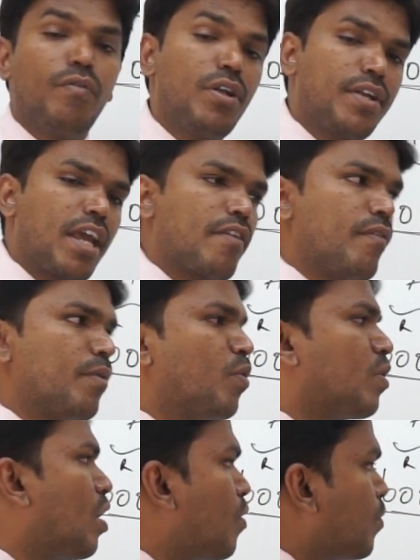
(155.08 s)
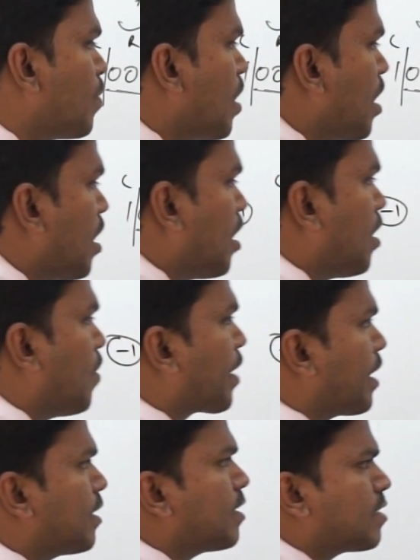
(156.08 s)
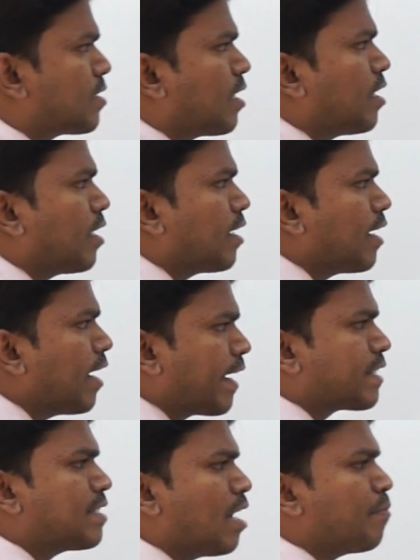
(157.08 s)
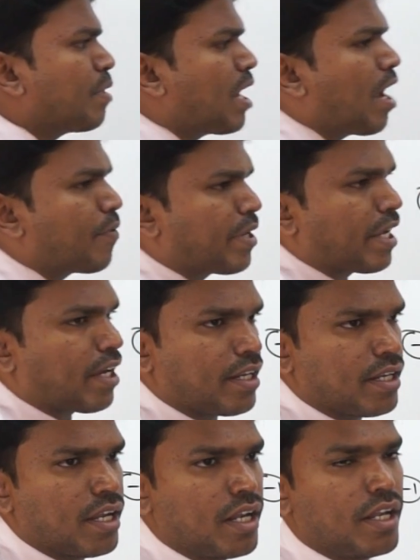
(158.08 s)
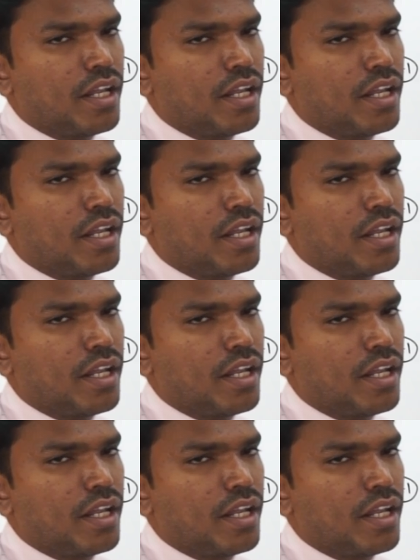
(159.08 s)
We'll take one more now. Okay, this is a example I have taken.